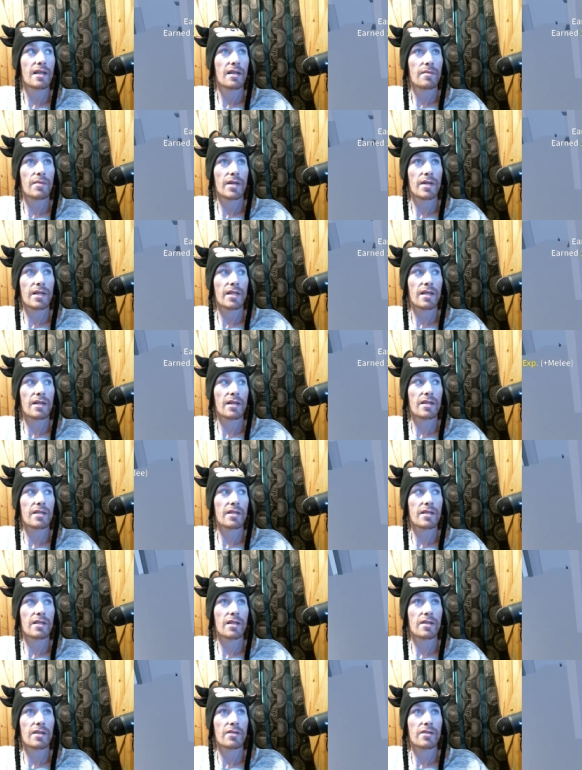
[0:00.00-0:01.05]
But there is
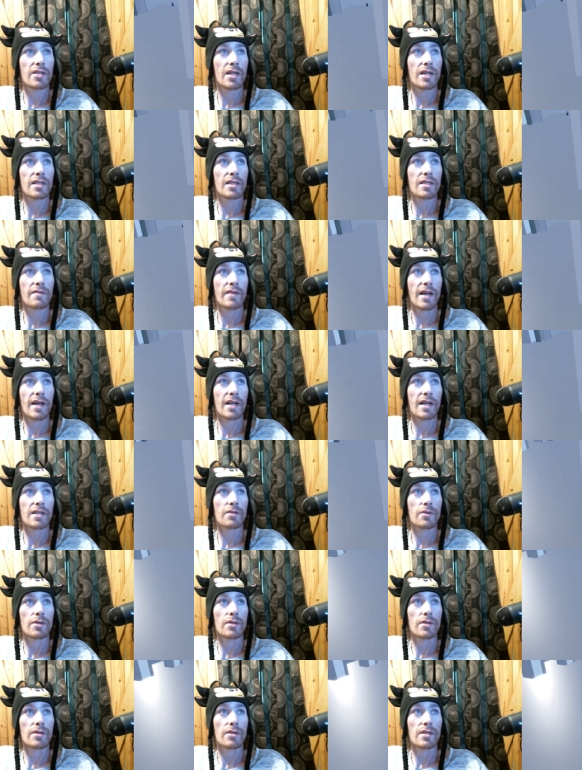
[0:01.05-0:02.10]
no chance of an
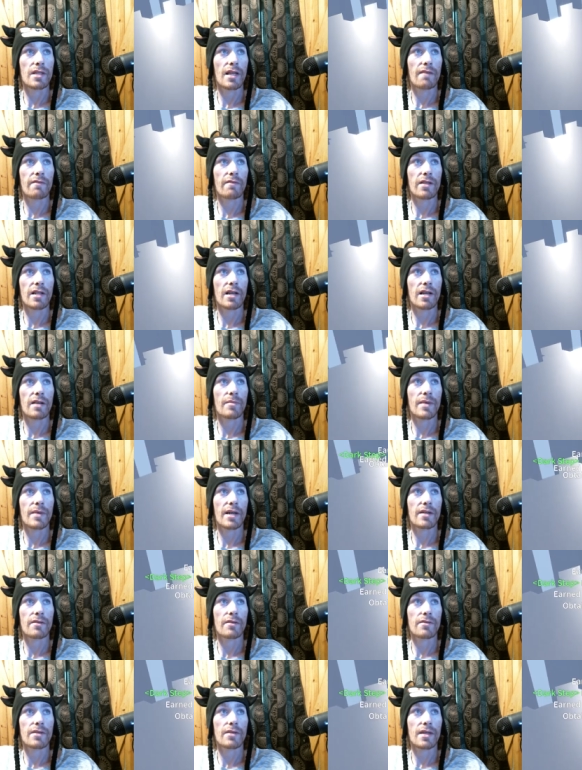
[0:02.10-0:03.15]
actual level up, I
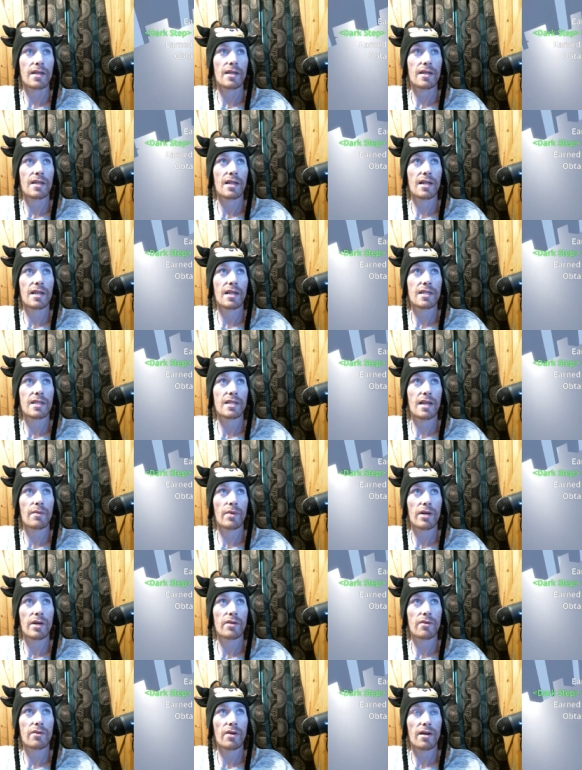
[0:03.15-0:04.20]
don't think. Unless I
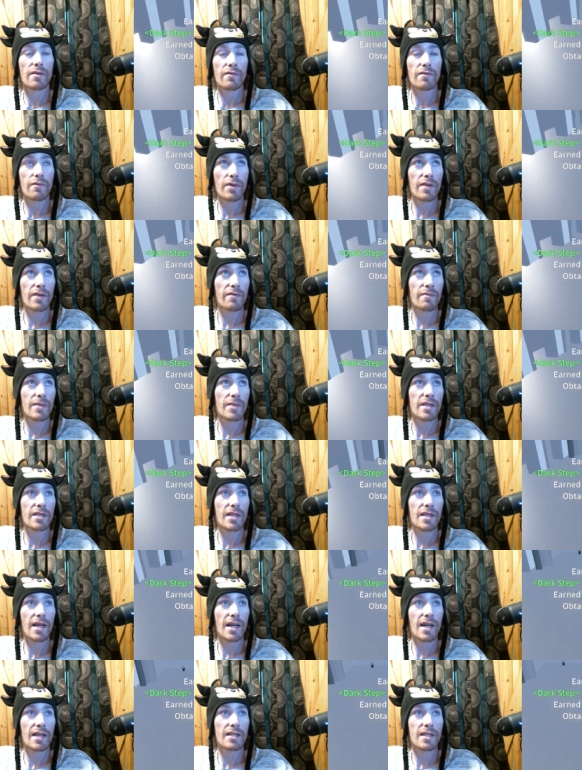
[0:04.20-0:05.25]
wander off away from these
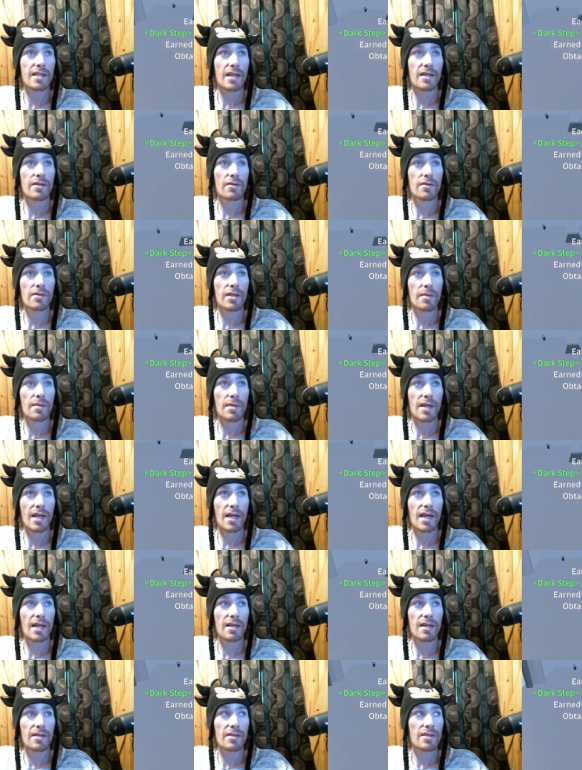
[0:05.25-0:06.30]
guys and do something
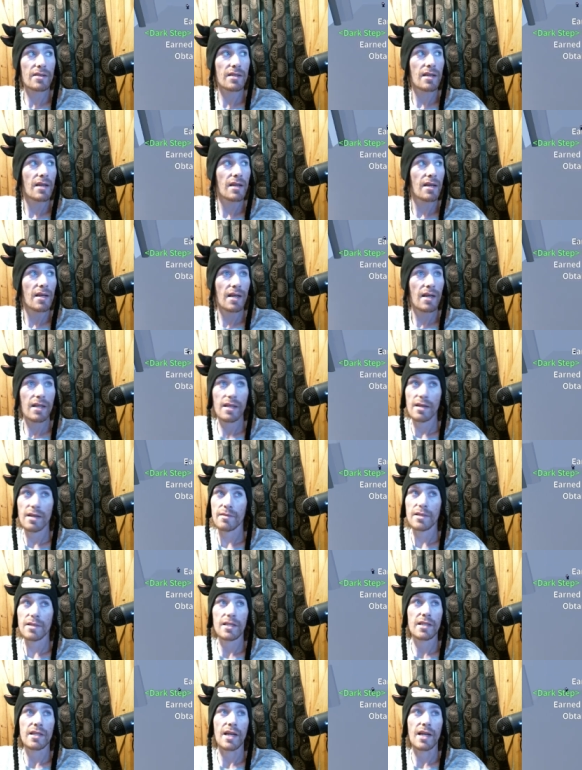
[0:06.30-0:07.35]
else,
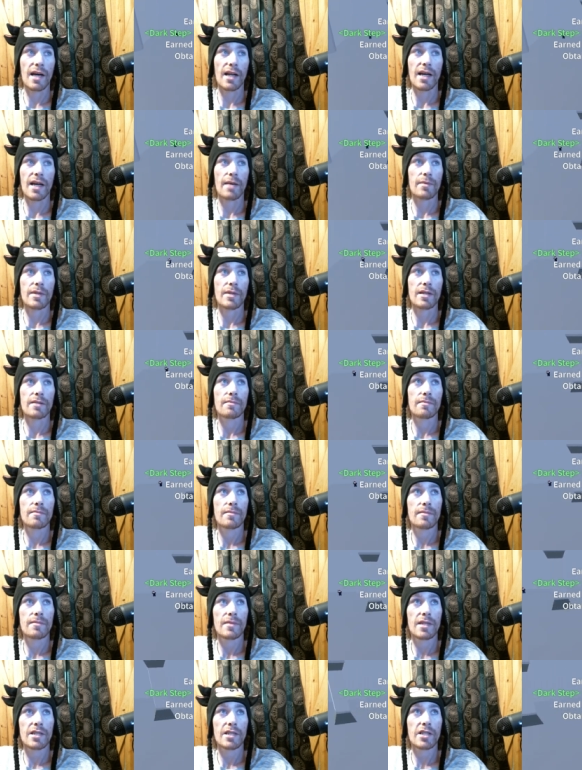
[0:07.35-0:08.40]
it's not happening.
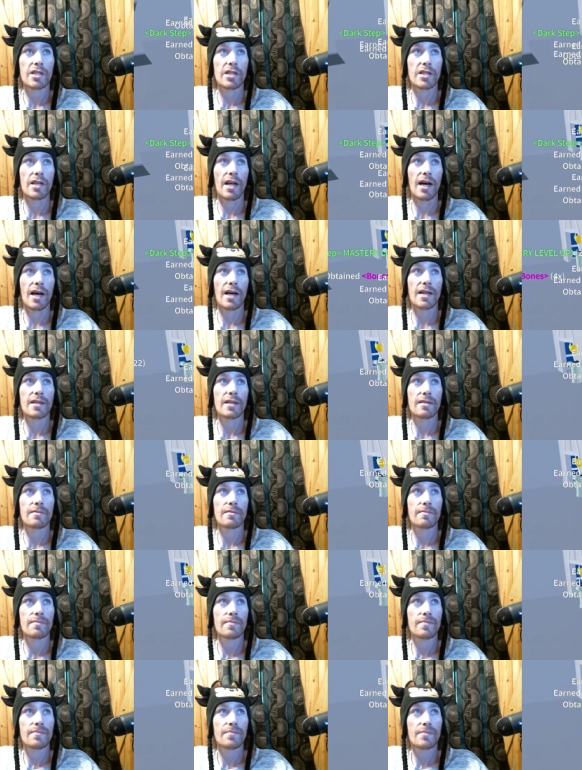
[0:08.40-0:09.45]
It's just not.
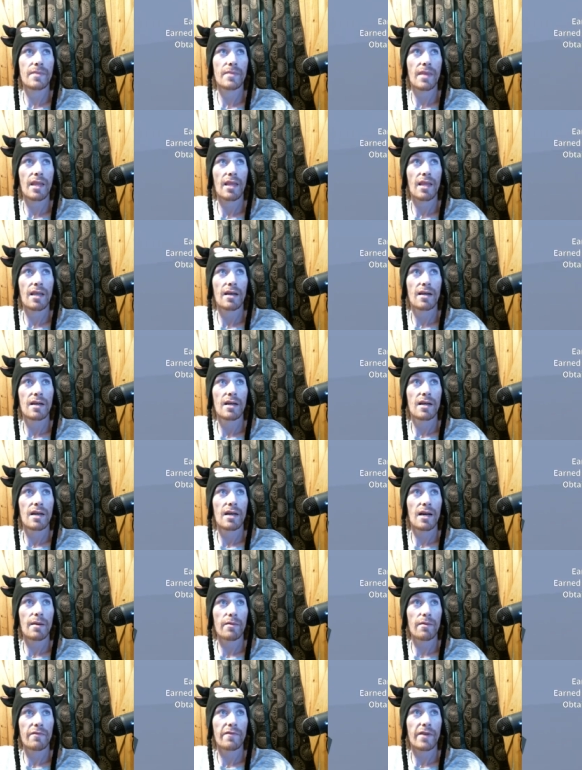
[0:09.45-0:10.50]

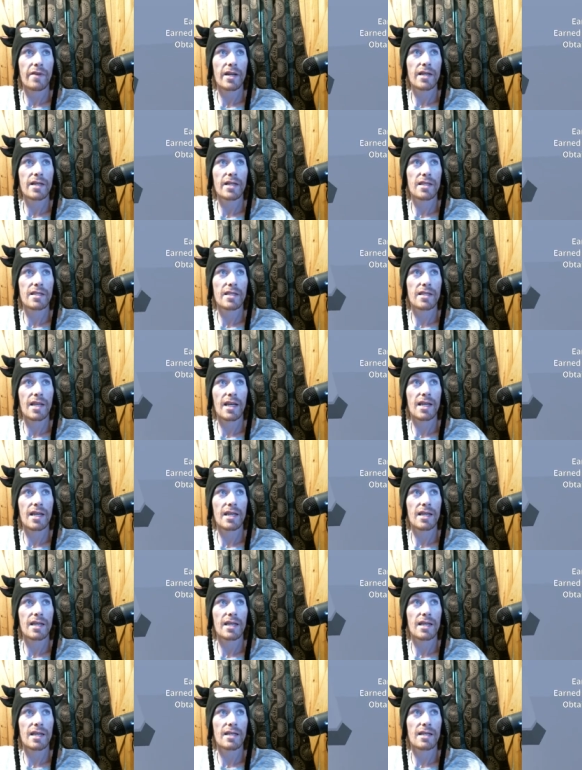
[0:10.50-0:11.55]
I'm afraid to
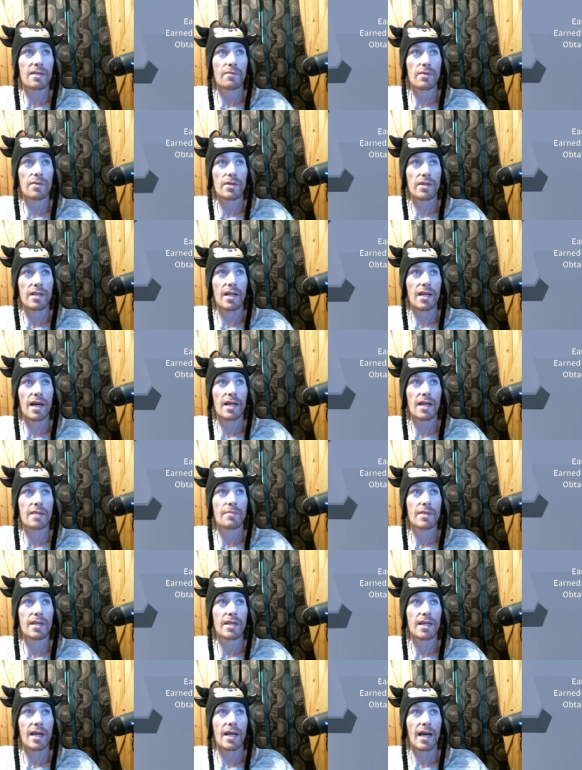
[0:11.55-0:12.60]
say it will not
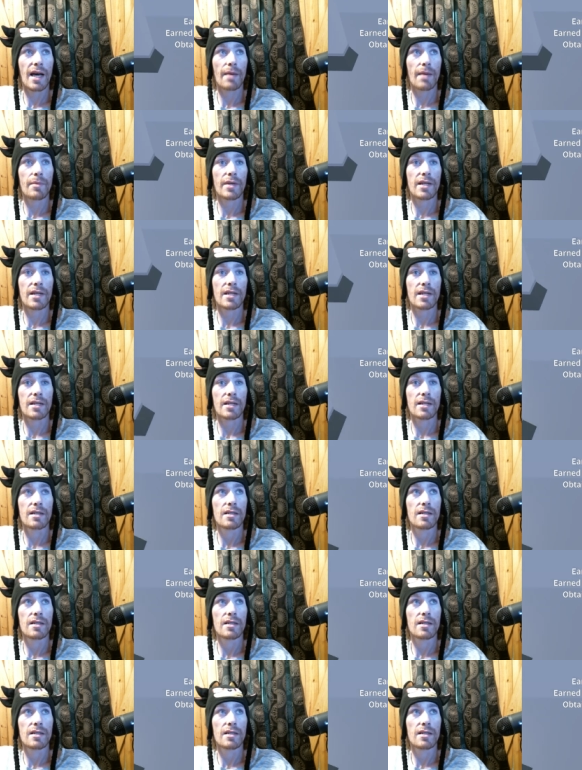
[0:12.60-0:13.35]
be happening.